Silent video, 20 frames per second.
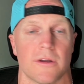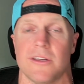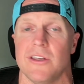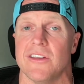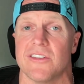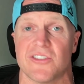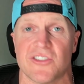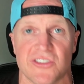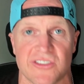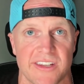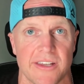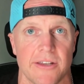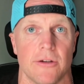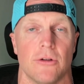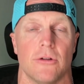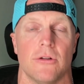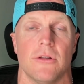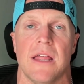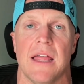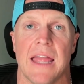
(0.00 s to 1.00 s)
You
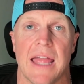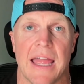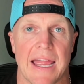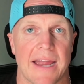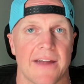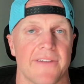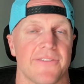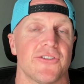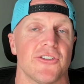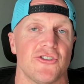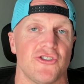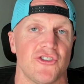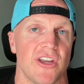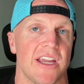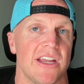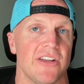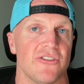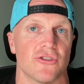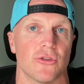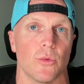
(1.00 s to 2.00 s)
still have to
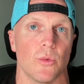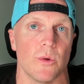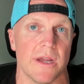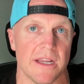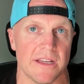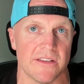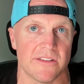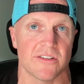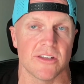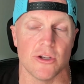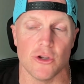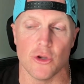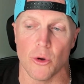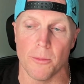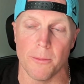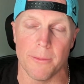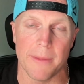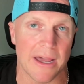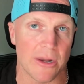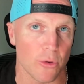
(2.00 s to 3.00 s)
change the weights no
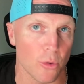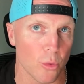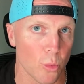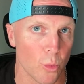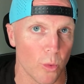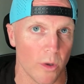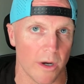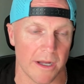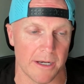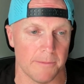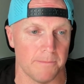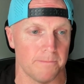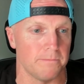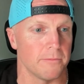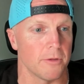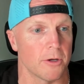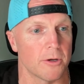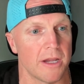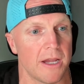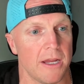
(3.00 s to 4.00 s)
matter what.
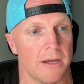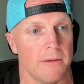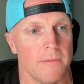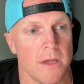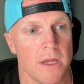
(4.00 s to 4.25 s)
Okay.